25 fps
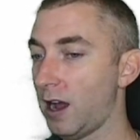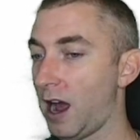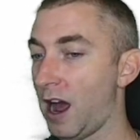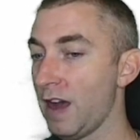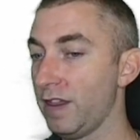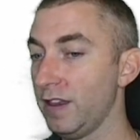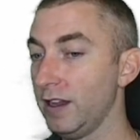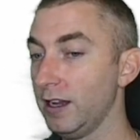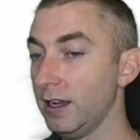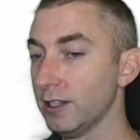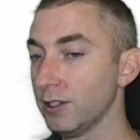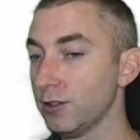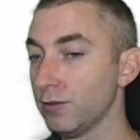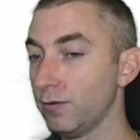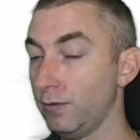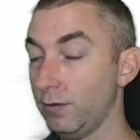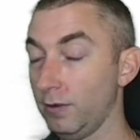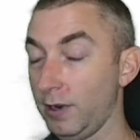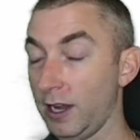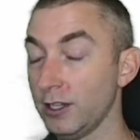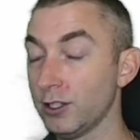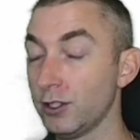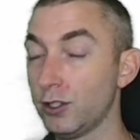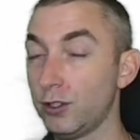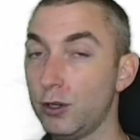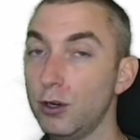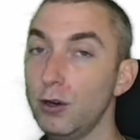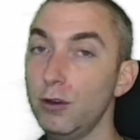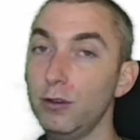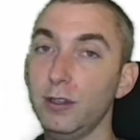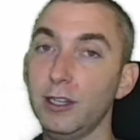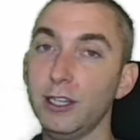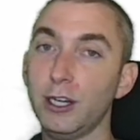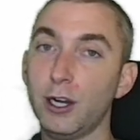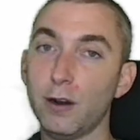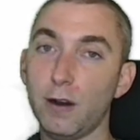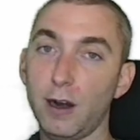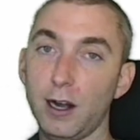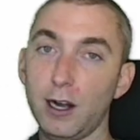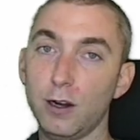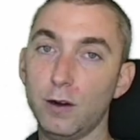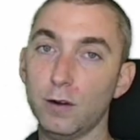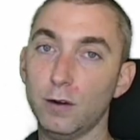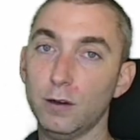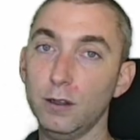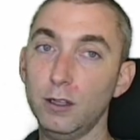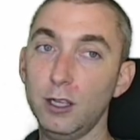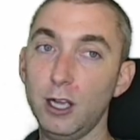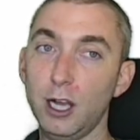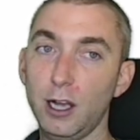I think it's truly
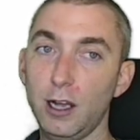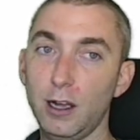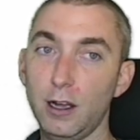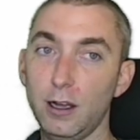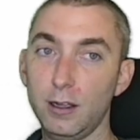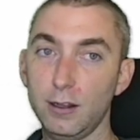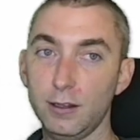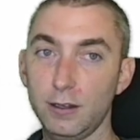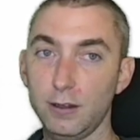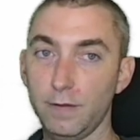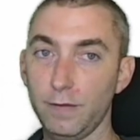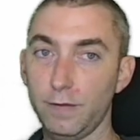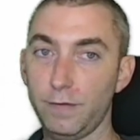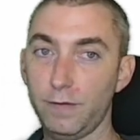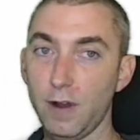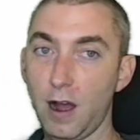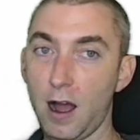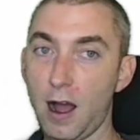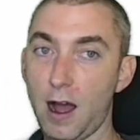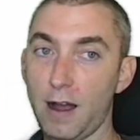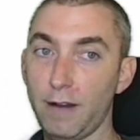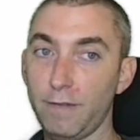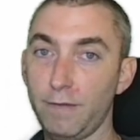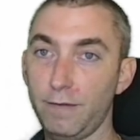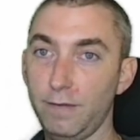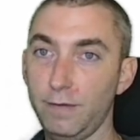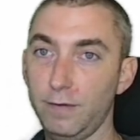critical uh,